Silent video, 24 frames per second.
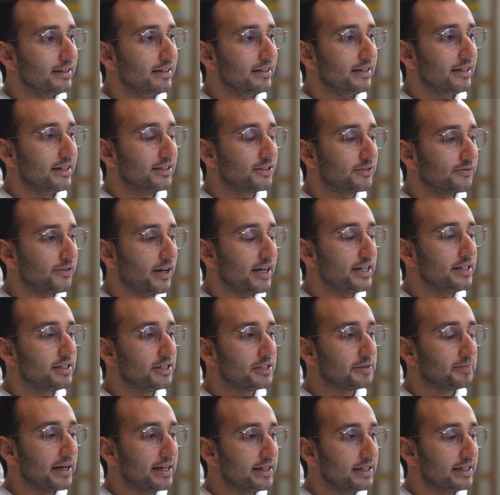it's fine to
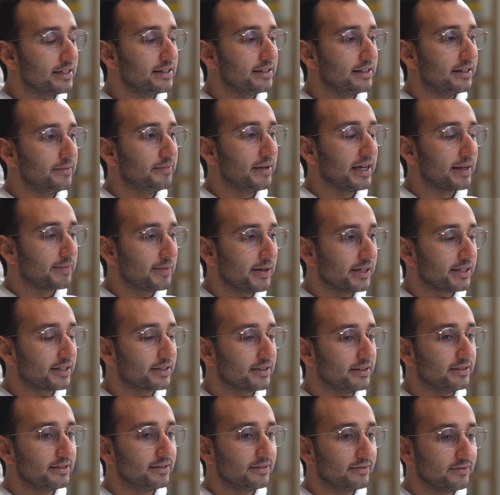spend little and make much
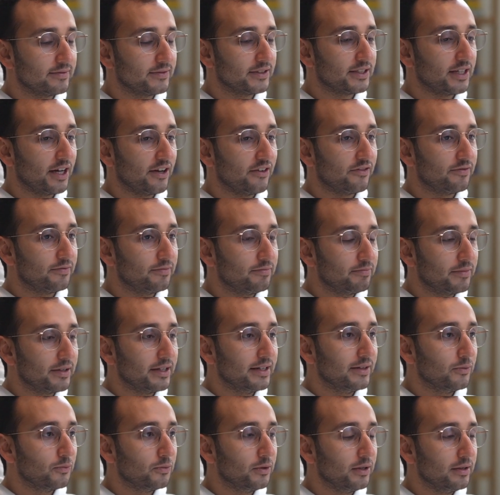because of stuff,
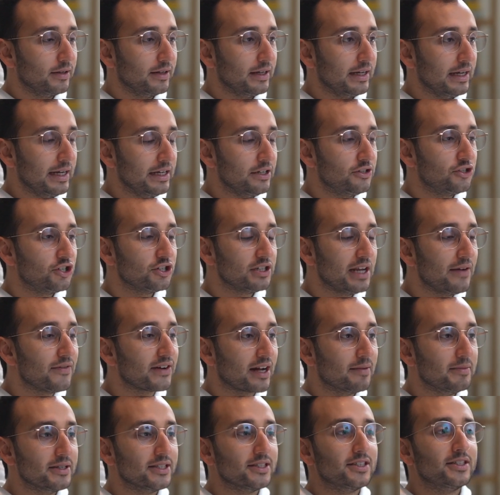but it should never
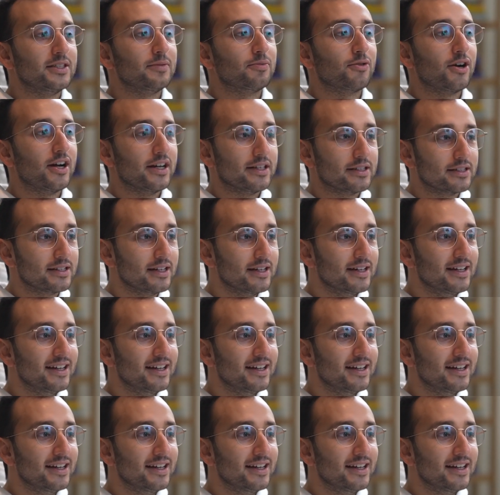come as a surprise.